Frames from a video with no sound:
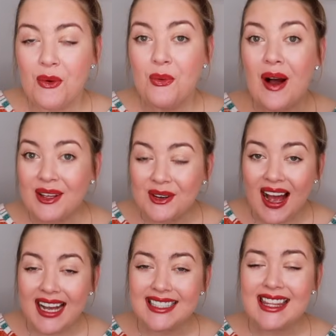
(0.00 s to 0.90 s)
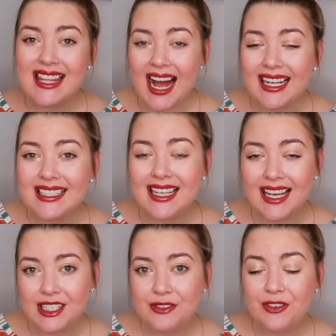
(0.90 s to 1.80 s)
Well, you guys, that is
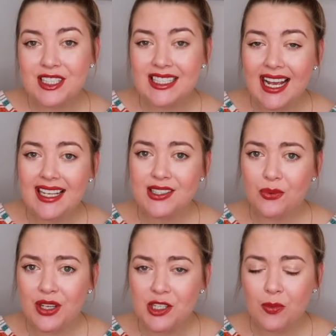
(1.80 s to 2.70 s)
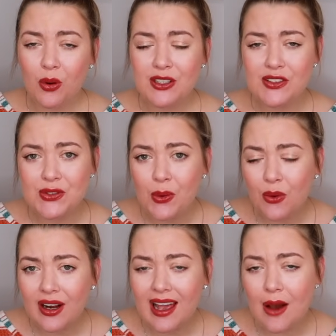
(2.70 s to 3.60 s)
it for today's Ouija board story.